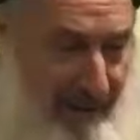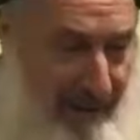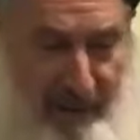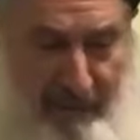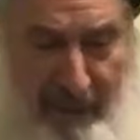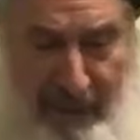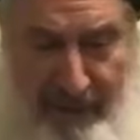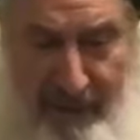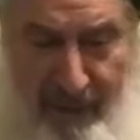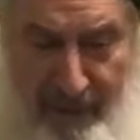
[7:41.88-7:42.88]

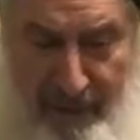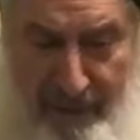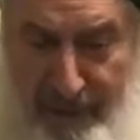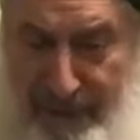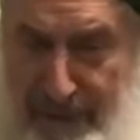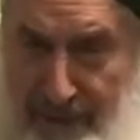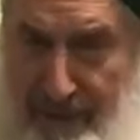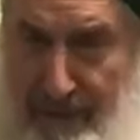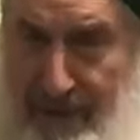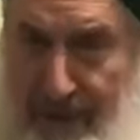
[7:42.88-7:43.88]
Naqshbandi, all the
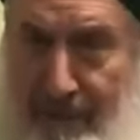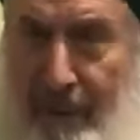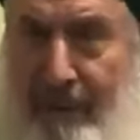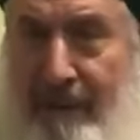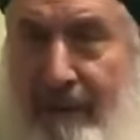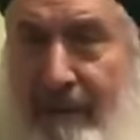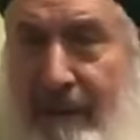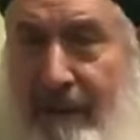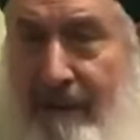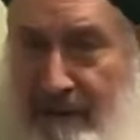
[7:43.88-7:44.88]
principles of Naqshbandi
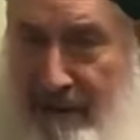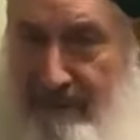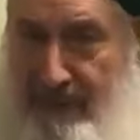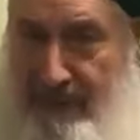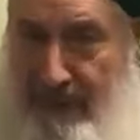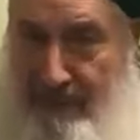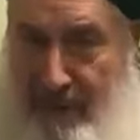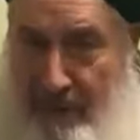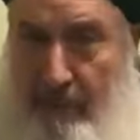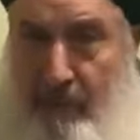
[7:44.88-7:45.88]
can be summed
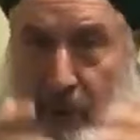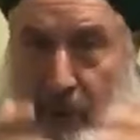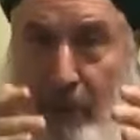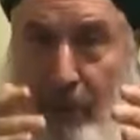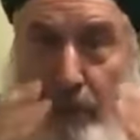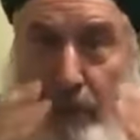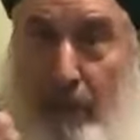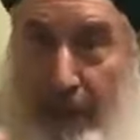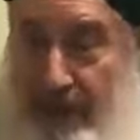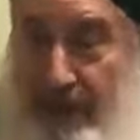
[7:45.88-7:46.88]
up. Try to be
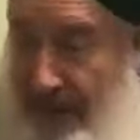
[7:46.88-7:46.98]
ready.